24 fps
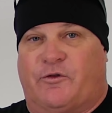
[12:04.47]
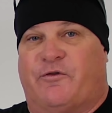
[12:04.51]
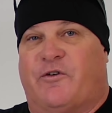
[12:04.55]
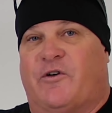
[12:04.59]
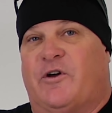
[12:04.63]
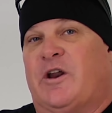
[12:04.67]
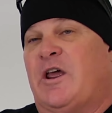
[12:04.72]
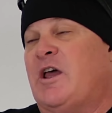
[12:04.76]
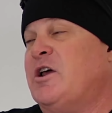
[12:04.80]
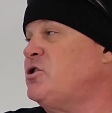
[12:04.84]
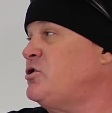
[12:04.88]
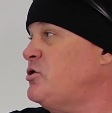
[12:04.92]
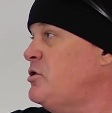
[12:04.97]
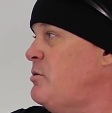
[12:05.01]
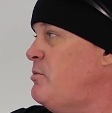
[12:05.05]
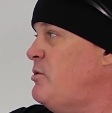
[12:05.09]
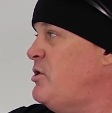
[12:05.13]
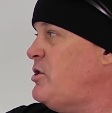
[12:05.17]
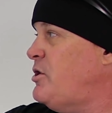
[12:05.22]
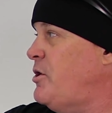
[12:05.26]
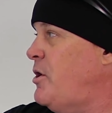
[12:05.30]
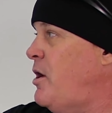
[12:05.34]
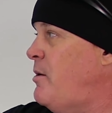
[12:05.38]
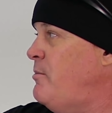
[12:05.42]
financially you
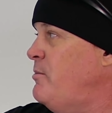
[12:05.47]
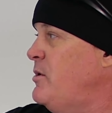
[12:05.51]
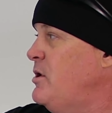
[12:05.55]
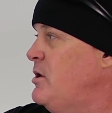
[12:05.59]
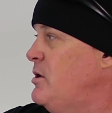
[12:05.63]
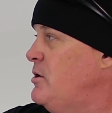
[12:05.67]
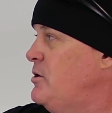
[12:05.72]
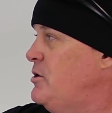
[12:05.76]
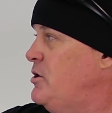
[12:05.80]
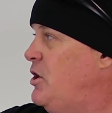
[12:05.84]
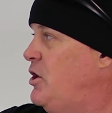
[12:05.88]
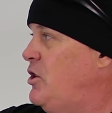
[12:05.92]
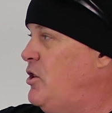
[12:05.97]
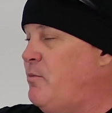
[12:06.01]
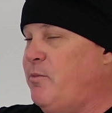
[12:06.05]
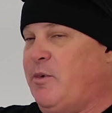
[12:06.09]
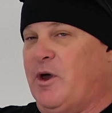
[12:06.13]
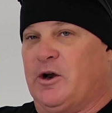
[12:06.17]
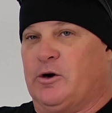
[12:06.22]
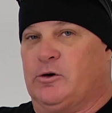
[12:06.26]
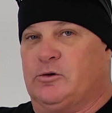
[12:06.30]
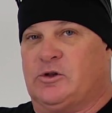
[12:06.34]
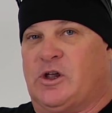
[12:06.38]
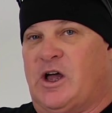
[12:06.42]
become, and the
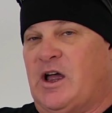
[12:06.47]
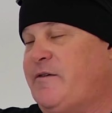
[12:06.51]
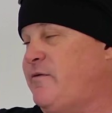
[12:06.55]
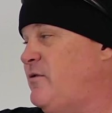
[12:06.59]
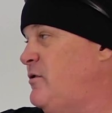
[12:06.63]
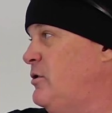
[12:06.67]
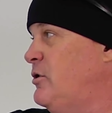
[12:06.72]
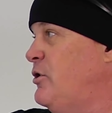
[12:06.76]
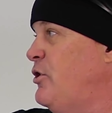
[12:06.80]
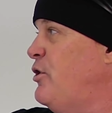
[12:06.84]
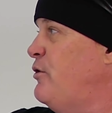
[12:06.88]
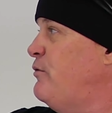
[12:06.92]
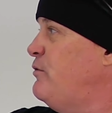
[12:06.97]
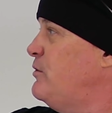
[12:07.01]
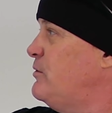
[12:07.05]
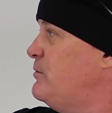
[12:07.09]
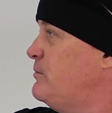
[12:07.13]
better life you live.